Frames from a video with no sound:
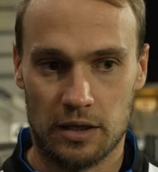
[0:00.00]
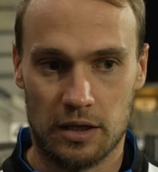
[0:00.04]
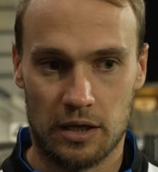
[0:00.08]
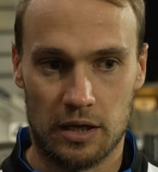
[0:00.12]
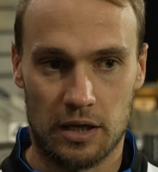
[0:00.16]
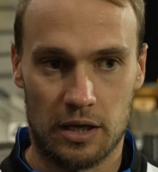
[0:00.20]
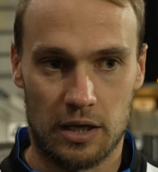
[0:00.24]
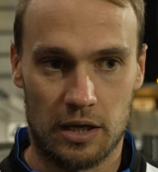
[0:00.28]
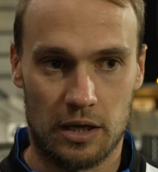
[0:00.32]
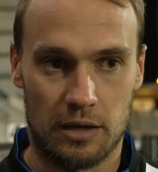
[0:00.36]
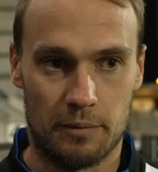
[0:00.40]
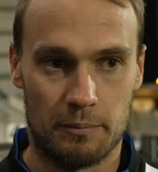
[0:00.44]

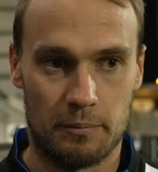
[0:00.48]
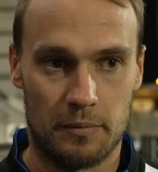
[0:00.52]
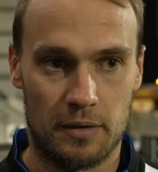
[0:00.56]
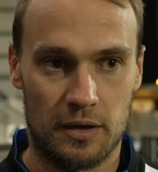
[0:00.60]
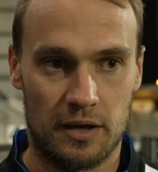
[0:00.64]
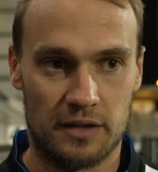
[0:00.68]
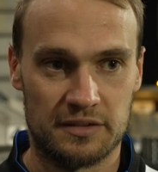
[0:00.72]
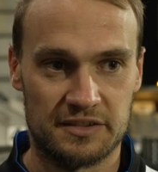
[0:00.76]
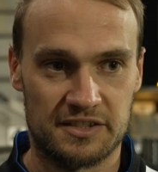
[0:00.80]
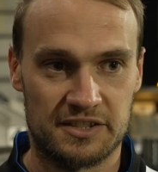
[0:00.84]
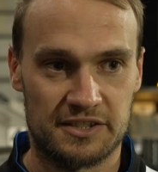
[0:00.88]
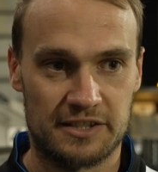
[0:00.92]
um,
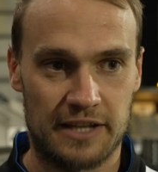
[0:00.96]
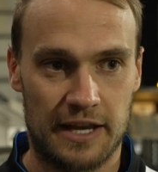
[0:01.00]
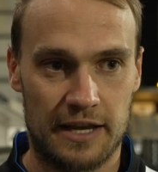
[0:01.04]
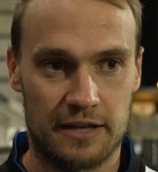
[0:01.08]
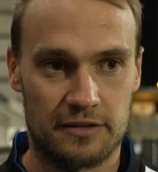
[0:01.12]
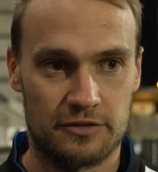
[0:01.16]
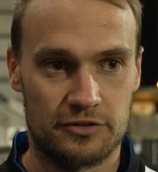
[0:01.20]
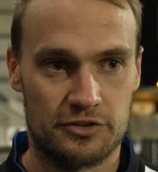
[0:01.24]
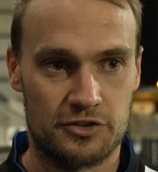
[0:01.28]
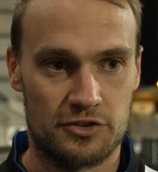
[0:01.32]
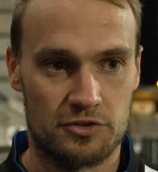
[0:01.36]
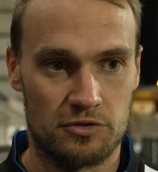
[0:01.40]
and set
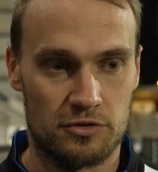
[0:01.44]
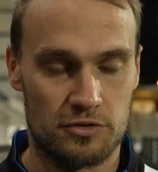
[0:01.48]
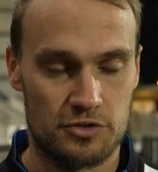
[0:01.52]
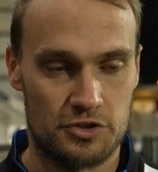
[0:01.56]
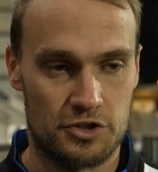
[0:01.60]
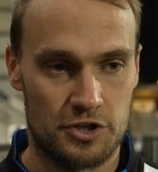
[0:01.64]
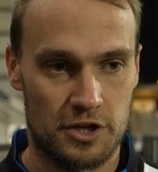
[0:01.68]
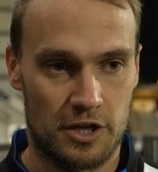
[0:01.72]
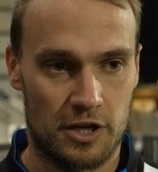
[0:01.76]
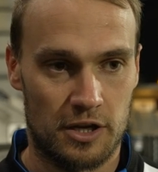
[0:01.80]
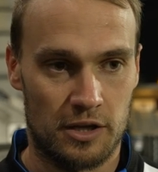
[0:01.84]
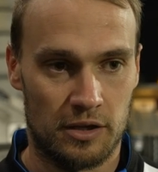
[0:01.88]

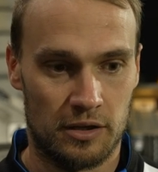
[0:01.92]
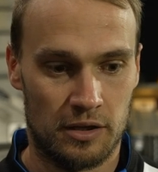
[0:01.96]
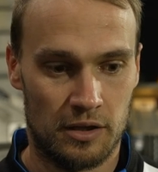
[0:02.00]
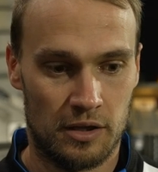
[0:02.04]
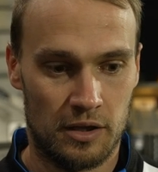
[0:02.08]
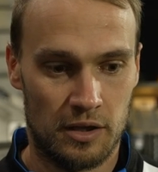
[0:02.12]
such a,